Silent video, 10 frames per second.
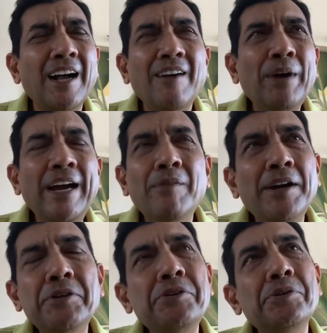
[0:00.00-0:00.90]
why, why
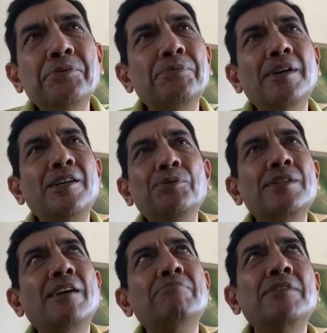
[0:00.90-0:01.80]
don't you uh, do
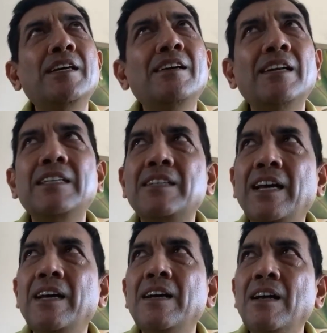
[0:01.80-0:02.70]
something, let's
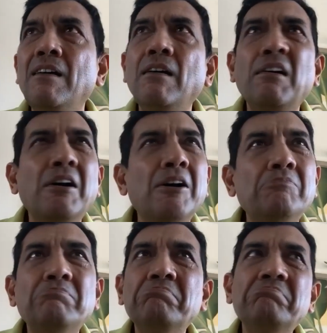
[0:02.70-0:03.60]
say,
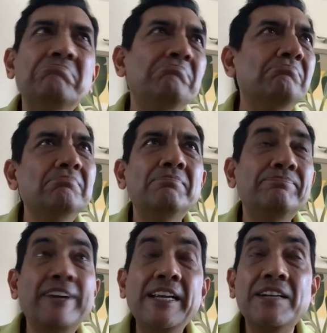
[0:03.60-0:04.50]
um,
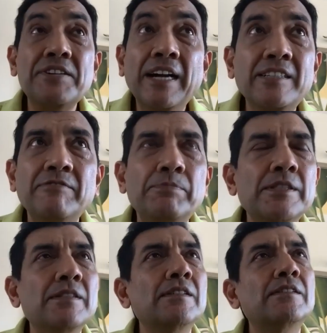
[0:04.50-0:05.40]
very attractive
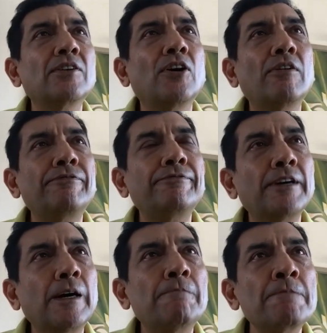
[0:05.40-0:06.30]
business of
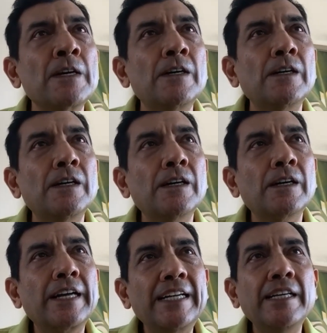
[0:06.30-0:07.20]
uh,
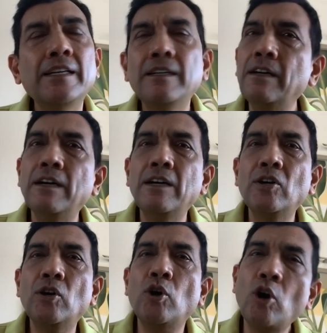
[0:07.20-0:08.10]
getting uh,
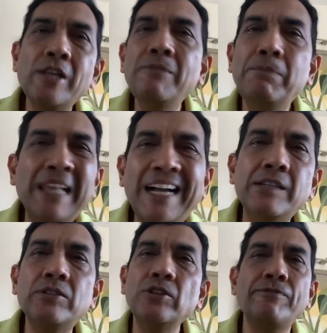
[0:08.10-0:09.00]

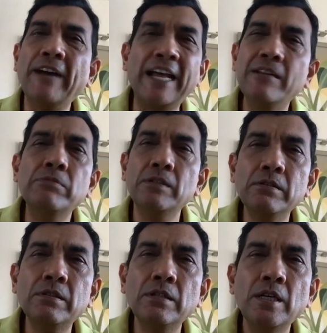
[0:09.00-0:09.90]
gallbladders of
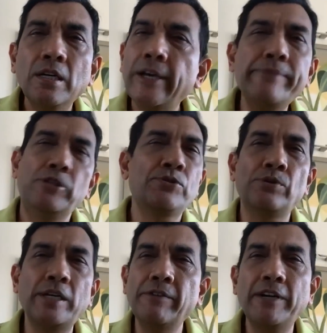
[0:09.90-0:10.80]
animals can be
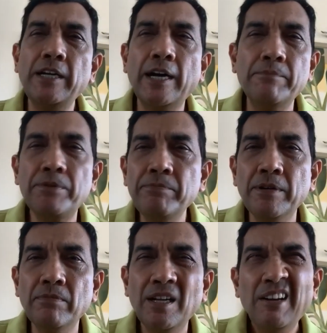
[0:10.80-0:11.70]
sold at a very high premium.
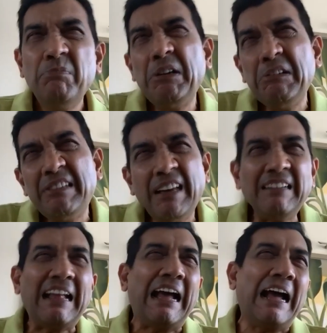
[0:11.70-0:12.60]
But you say,
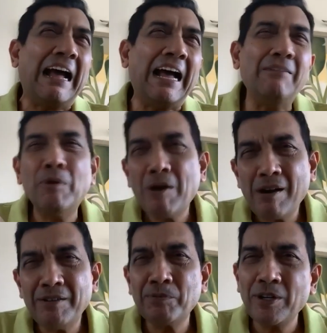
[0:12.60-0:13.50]
nah,
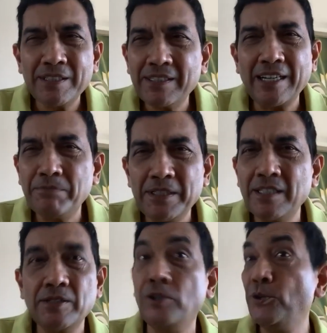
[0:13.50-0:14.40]
what? What is that
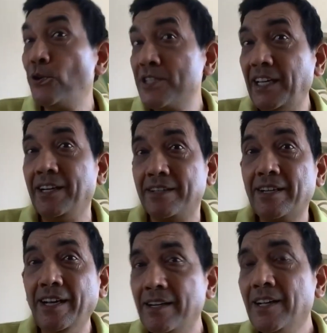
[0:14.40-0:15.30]
business? You don't see it,
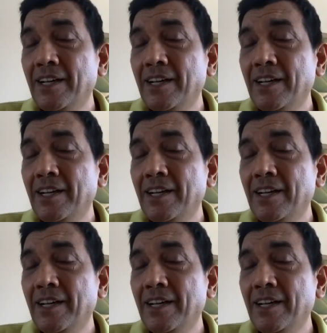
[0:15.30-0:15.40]
right?